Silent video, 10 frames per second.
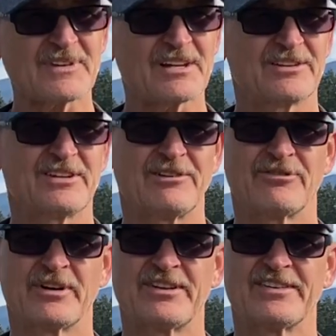St.
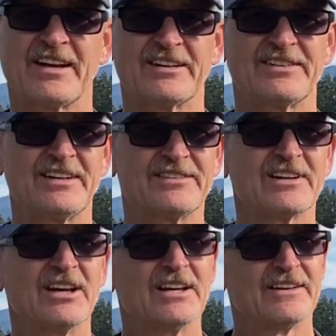Francis de Assisi,
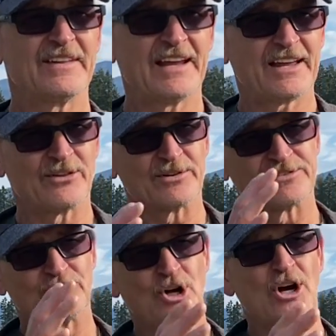they had those
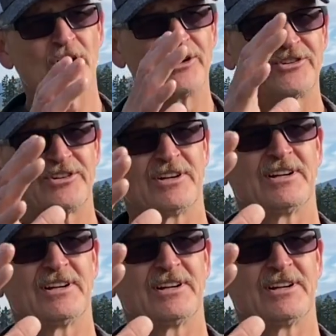large